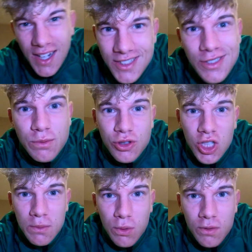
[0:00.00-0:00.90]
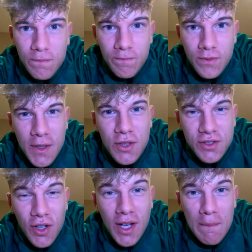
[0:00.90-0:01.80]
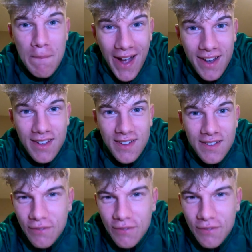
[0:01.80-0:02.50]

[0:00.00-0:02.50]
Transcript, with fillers: and the subscribe button, because I am back.